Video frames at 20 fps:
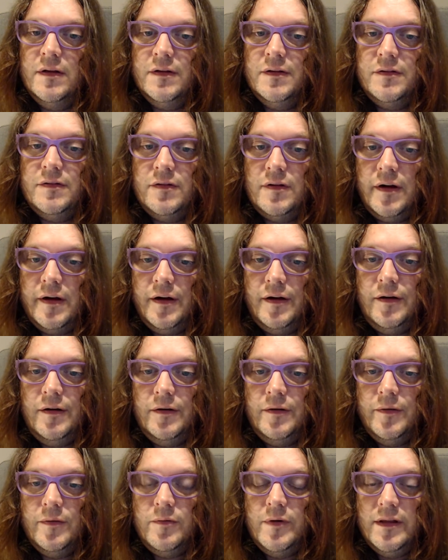
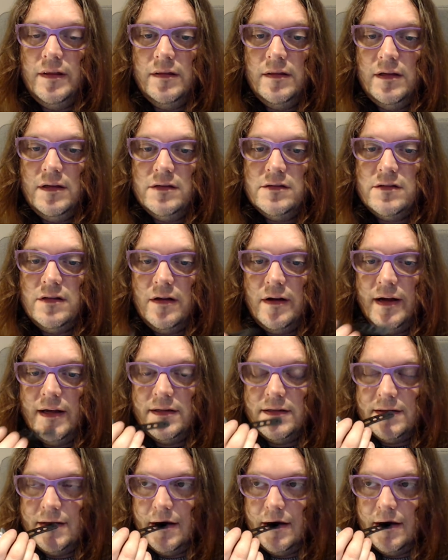So with these lights,